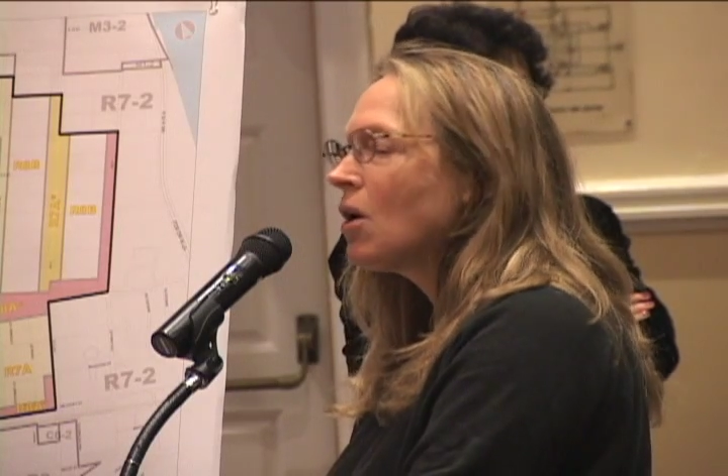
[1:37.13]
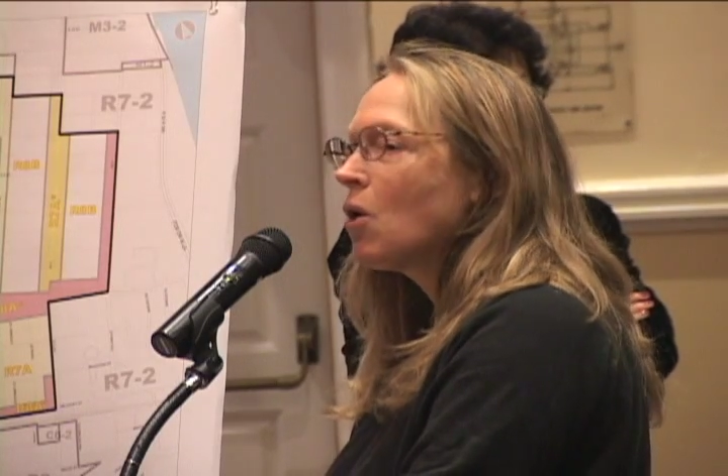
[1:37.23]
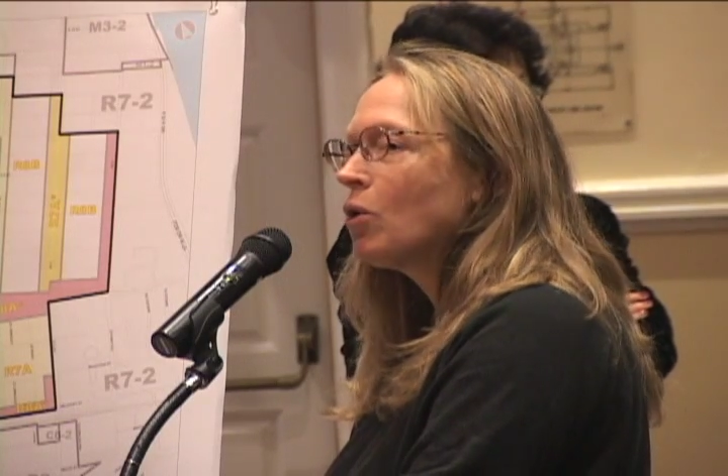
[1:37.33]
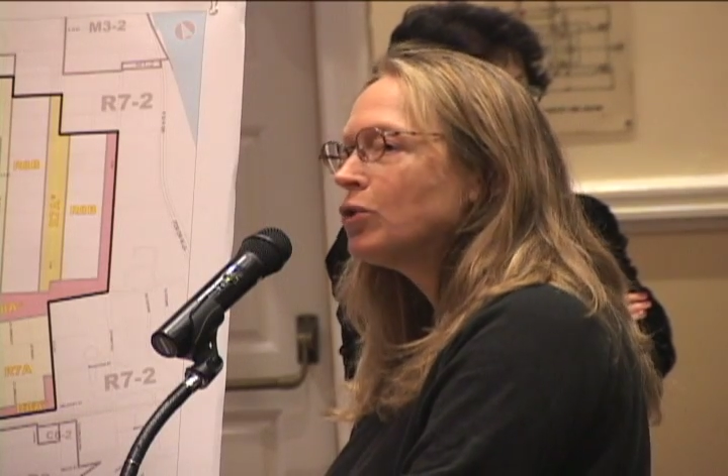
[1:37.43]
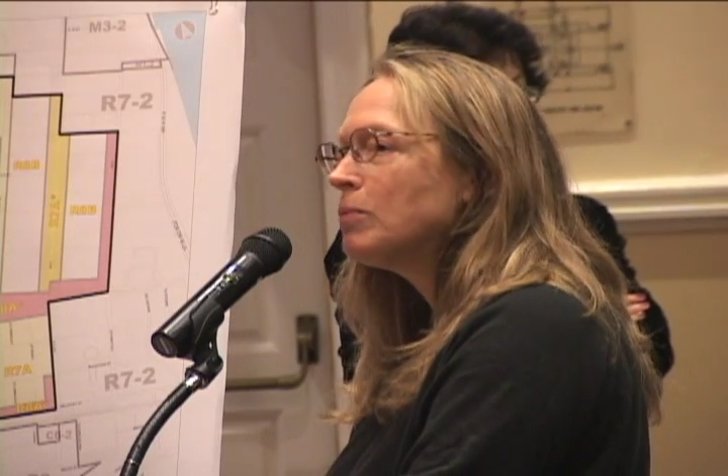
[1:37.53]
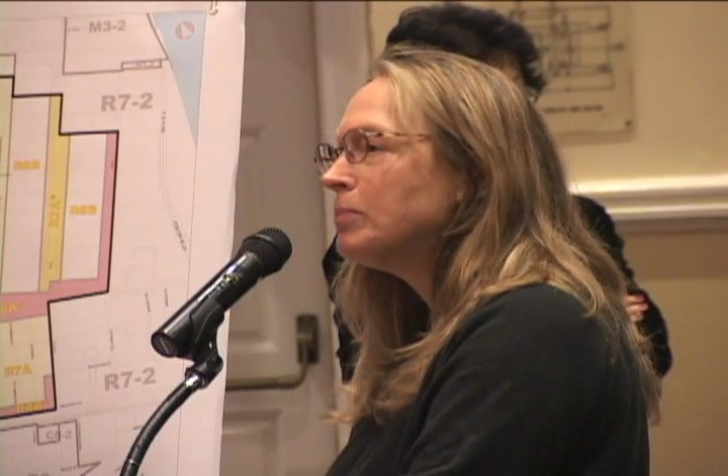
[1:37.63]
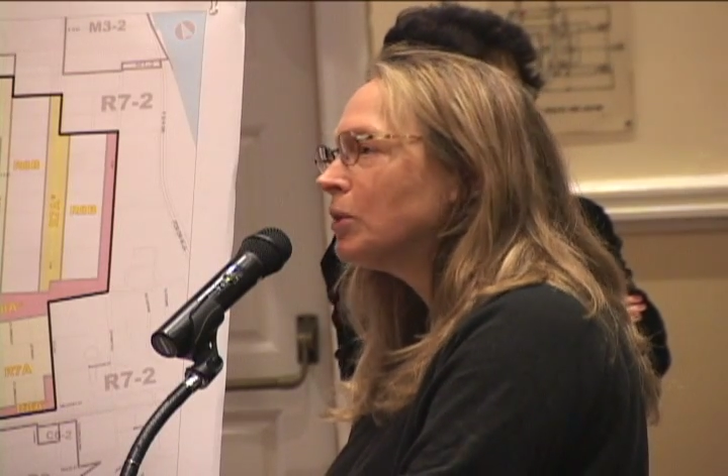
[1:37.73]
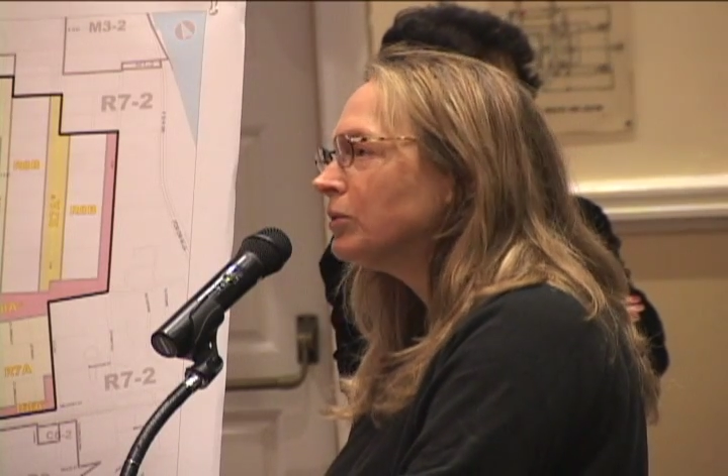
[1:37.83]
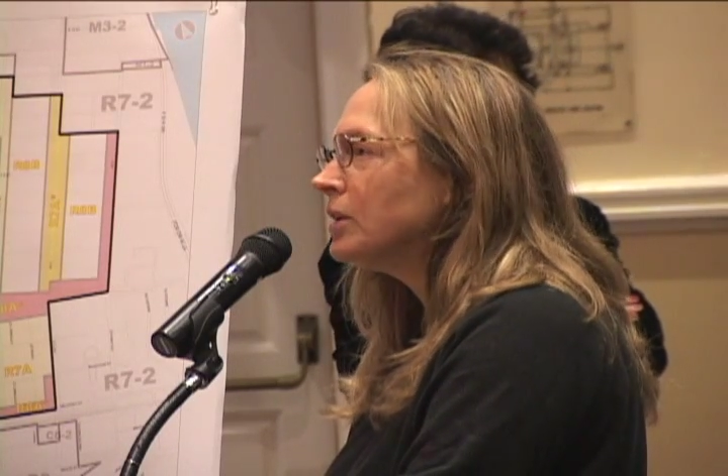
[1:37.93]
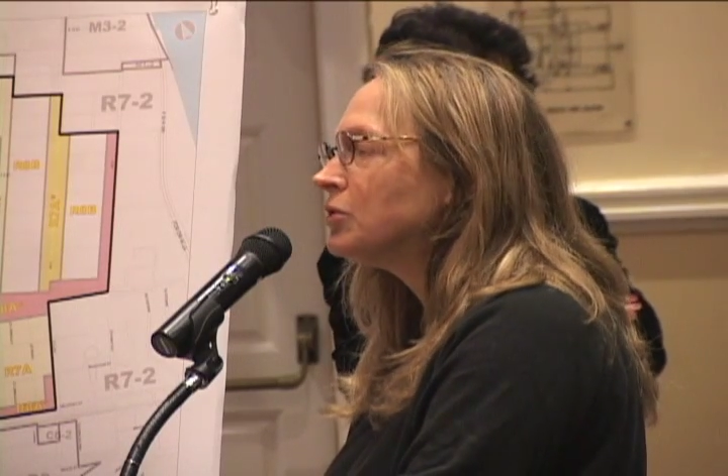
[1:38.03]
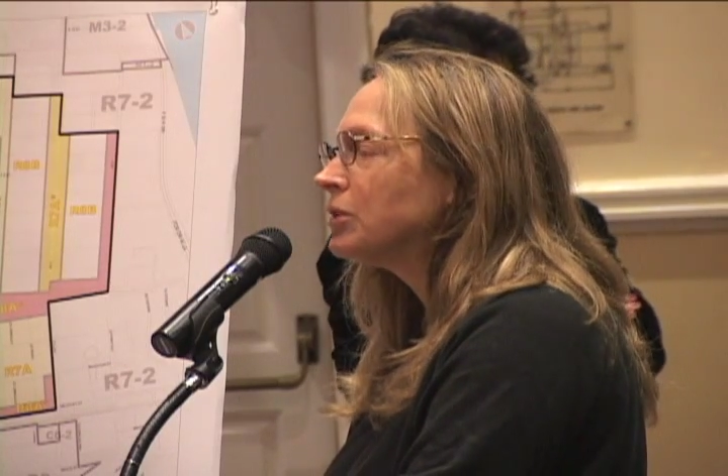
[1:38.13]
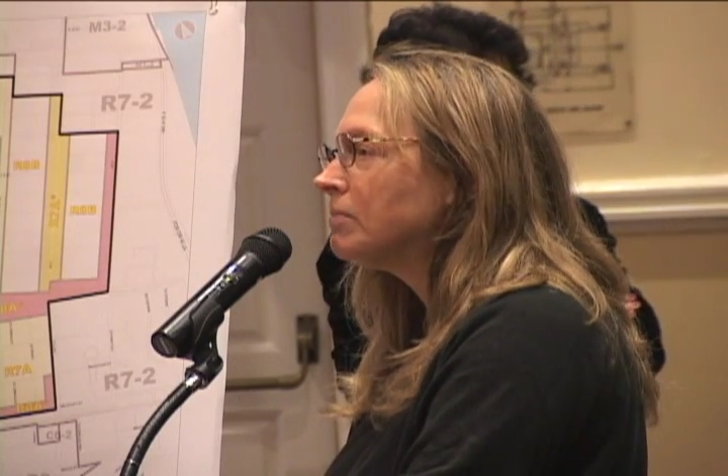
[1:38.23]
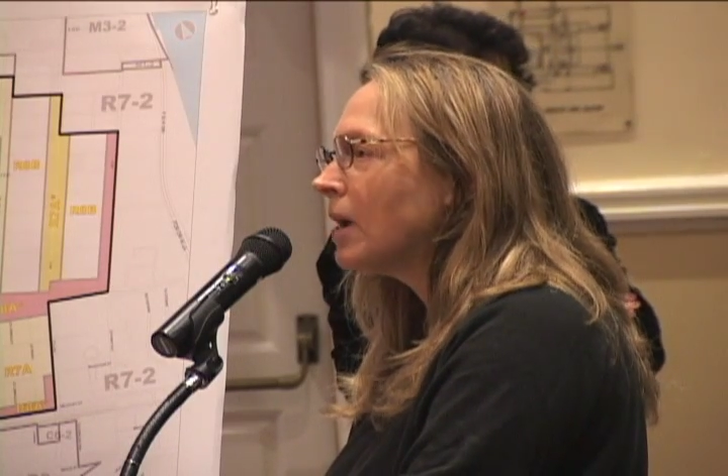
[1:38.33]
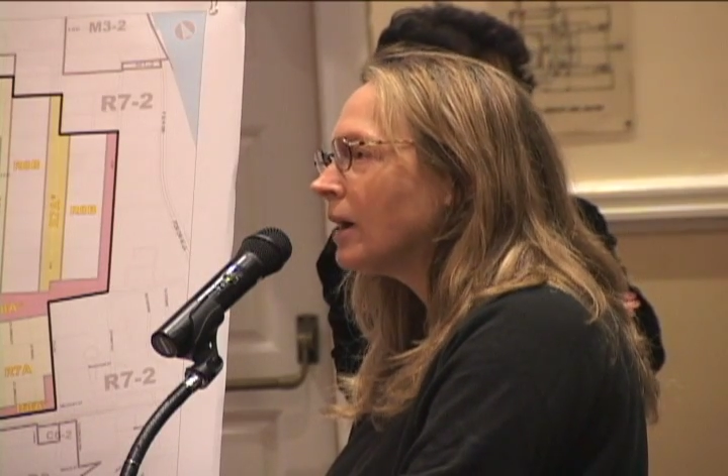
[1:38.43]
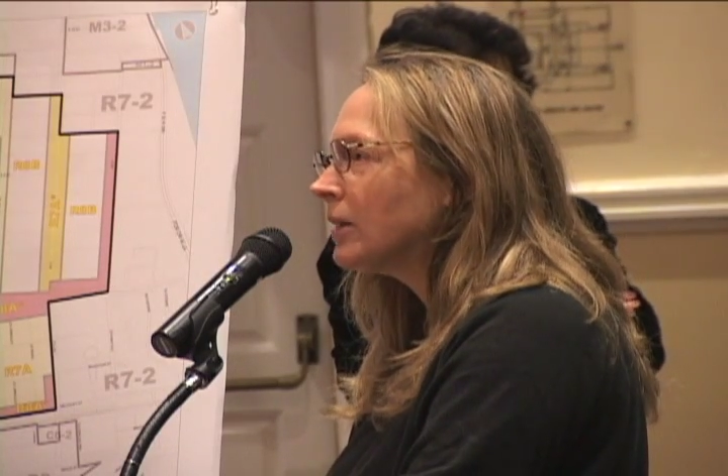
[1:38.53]
or their buildings
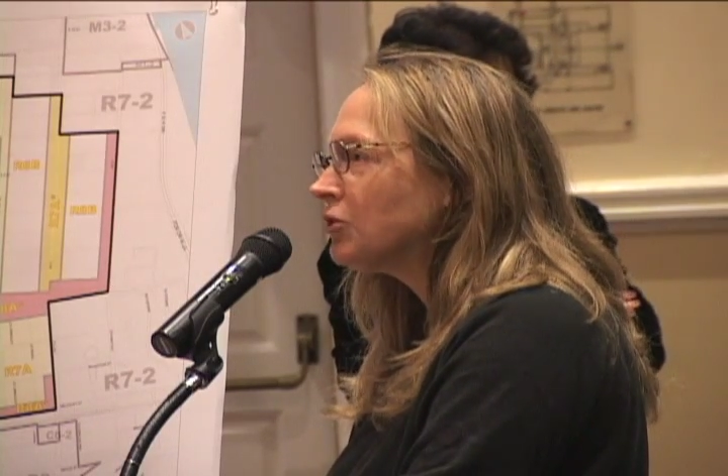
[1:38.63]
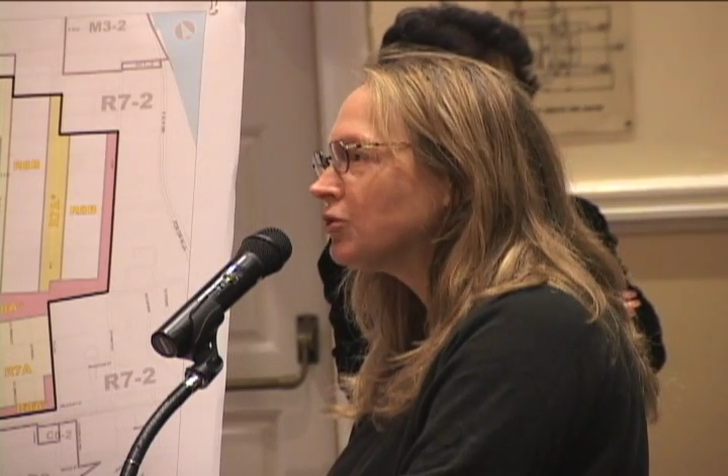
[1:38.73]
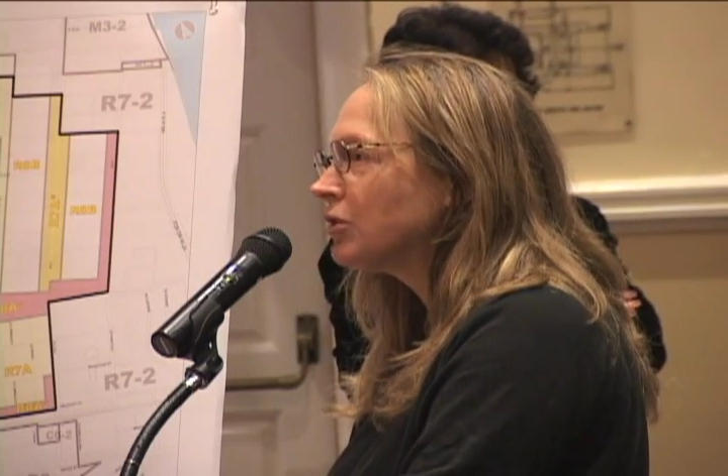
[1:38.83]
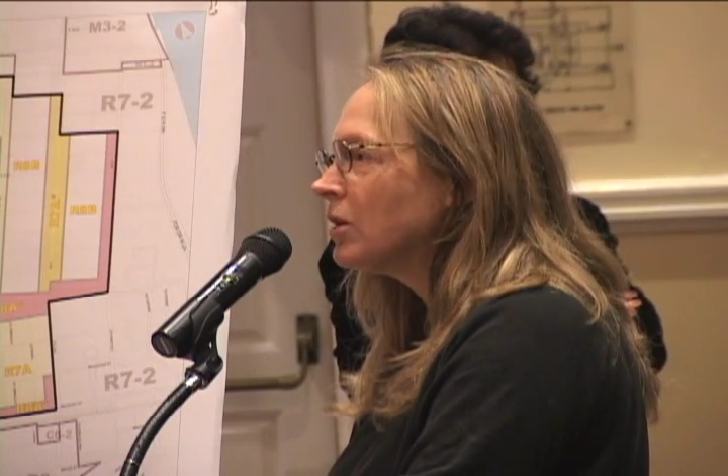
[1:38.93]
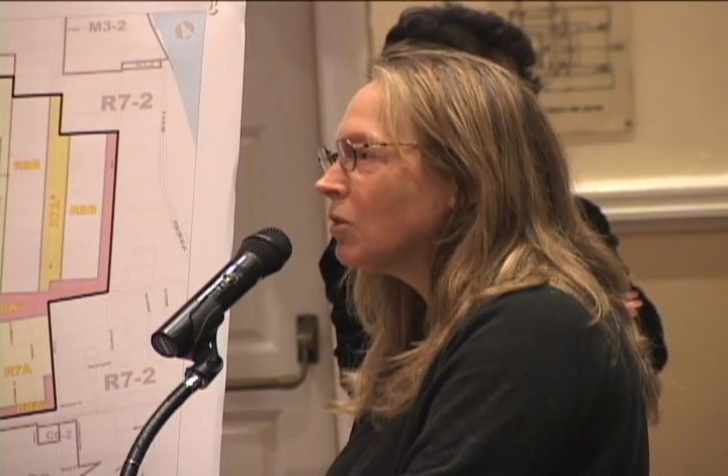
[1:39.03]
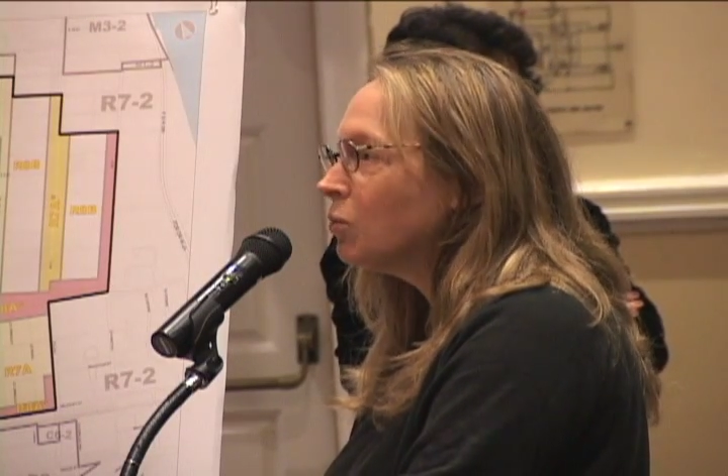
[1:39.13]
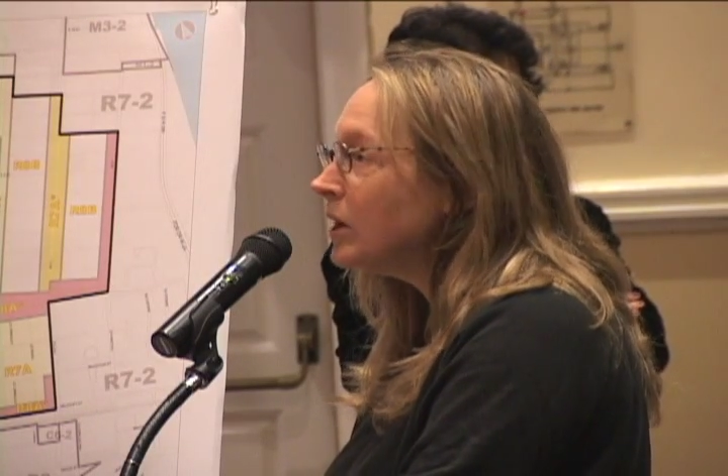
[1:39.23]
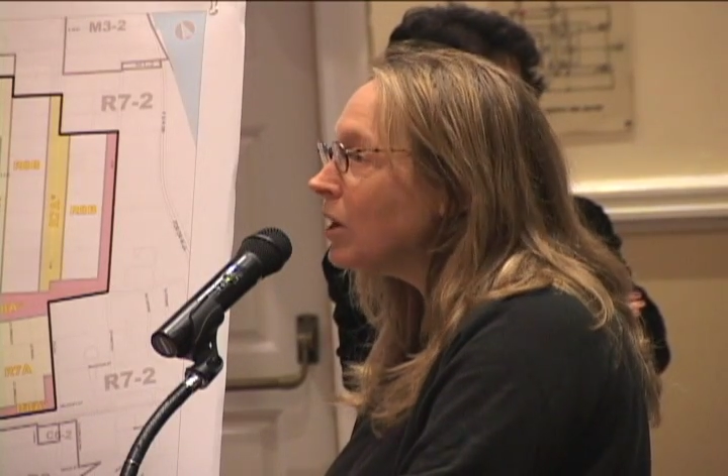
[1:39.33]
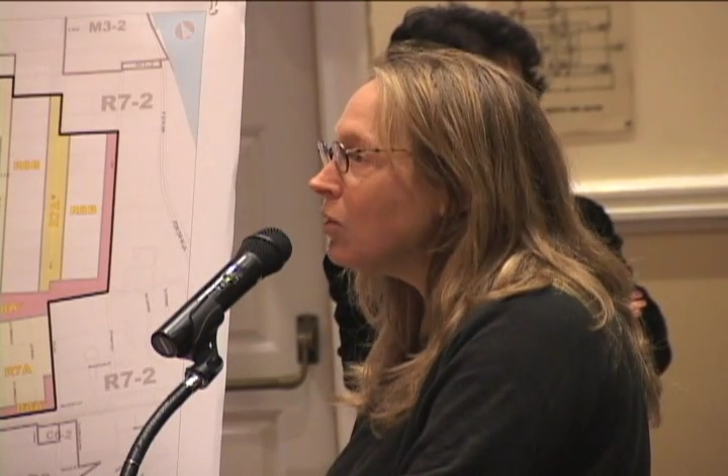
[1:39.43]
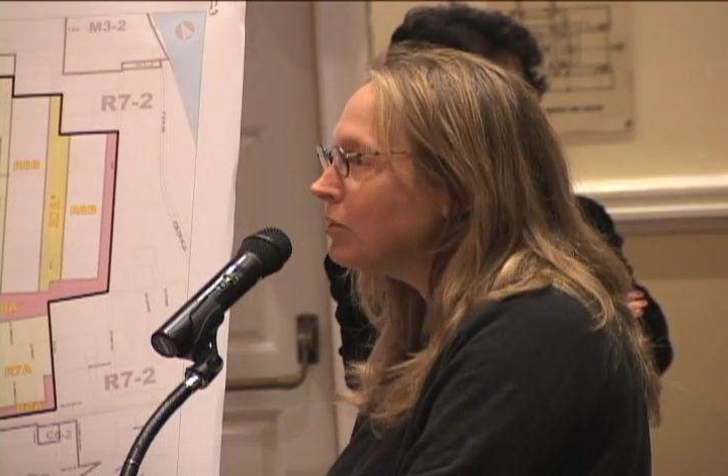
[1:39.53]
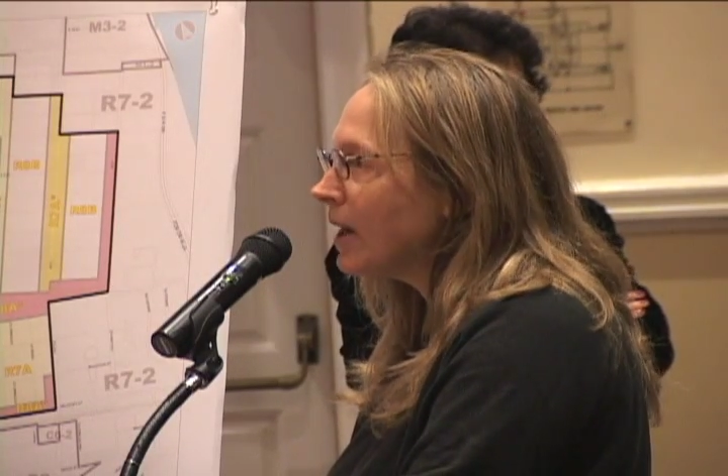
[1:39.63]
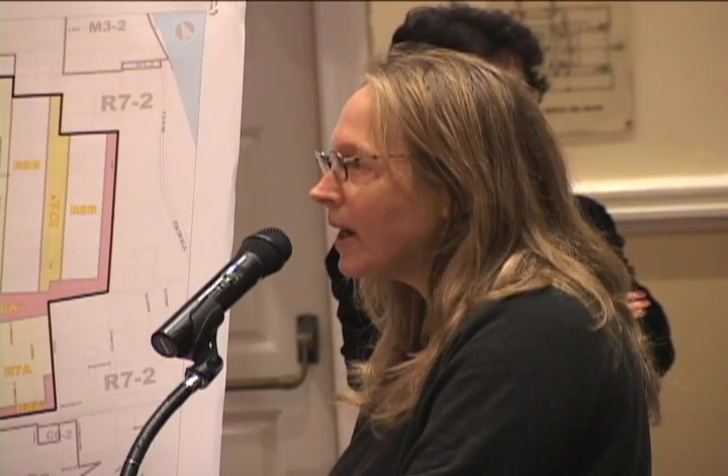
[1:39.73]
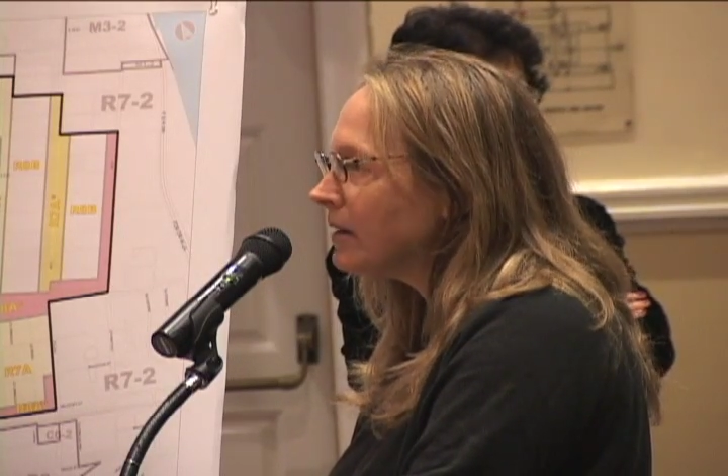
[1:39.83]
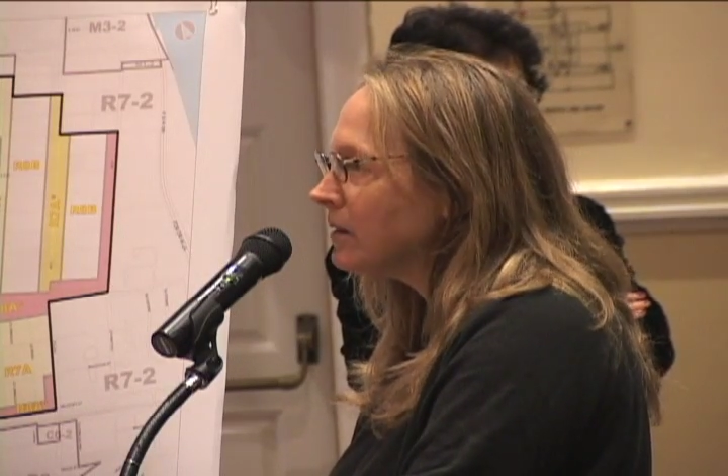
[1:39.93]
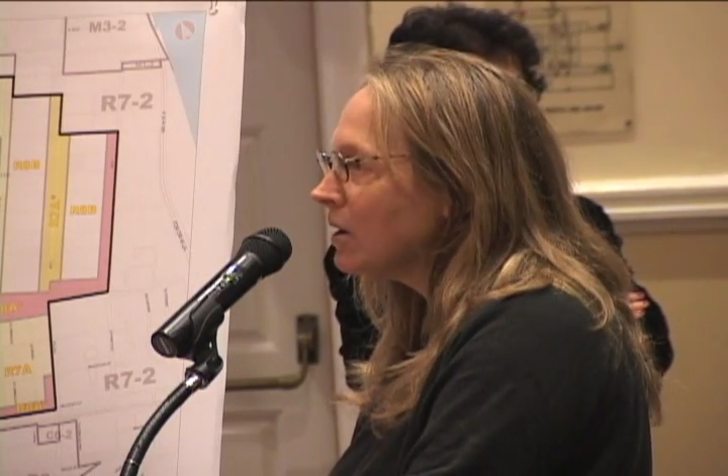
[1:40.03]
demolished. We know
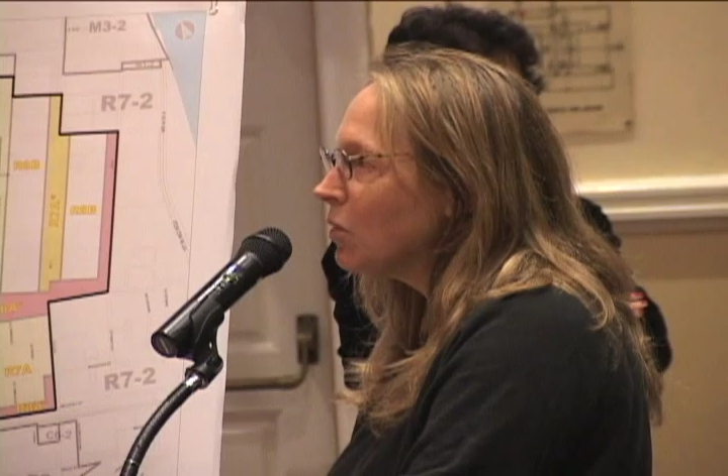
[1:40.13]
that.